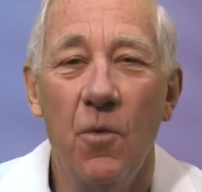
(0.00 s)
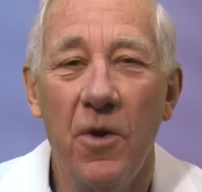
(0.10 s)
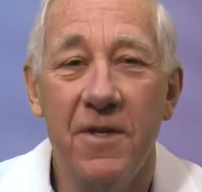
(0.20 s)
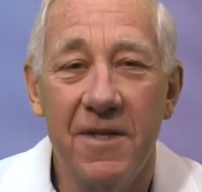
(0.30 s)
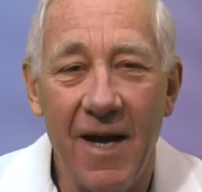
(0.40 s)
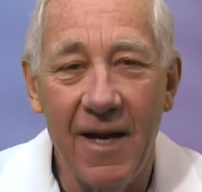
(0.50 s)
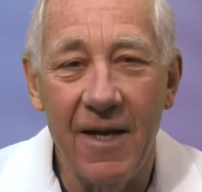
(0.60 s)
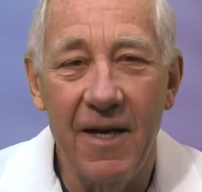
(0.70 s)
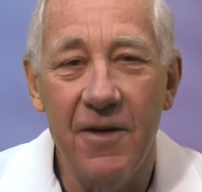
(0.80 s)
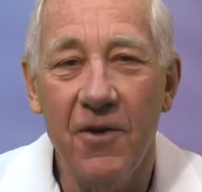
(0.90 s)
with
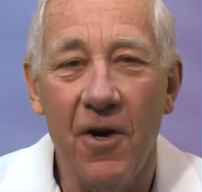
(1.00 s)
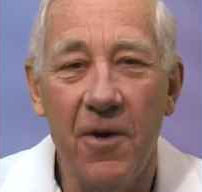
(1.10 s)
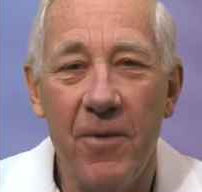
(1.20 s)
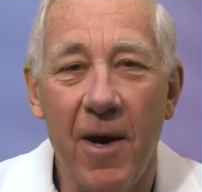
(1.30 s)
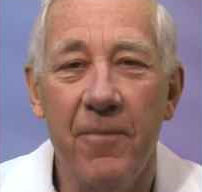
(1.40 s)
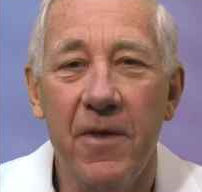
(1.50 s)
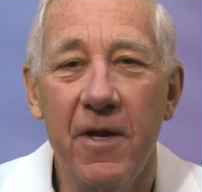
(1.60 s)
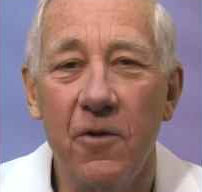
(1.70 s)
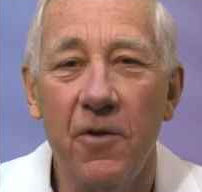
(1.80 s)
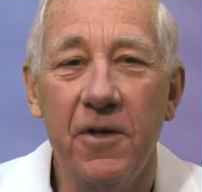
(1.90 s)
dilated
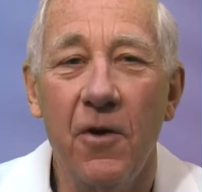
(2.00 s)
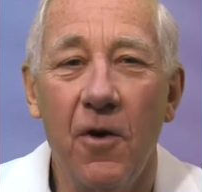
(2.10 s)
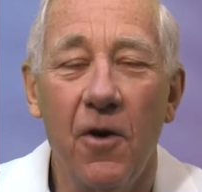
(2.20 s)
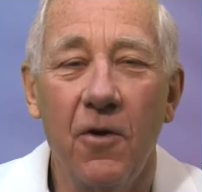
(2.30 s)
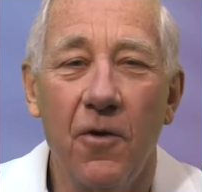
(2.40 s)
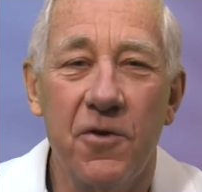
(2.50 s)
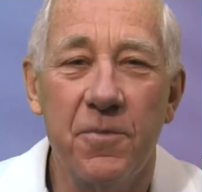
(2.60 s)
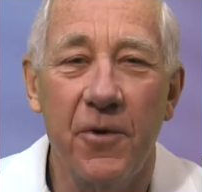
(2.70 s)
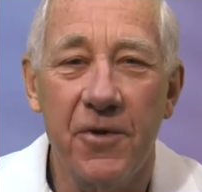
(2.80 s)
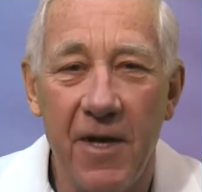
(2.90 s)
cardiomyopathy and looked at
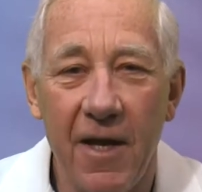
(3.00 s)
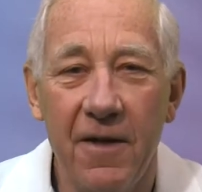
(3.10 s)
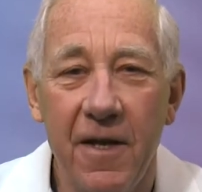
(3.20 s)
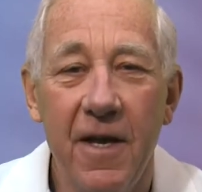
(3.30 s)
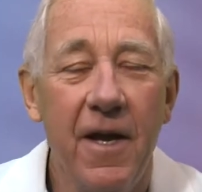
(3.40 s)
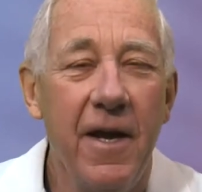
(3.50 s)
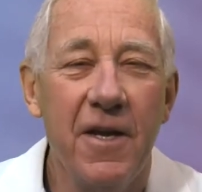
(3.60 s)
all-cause mortality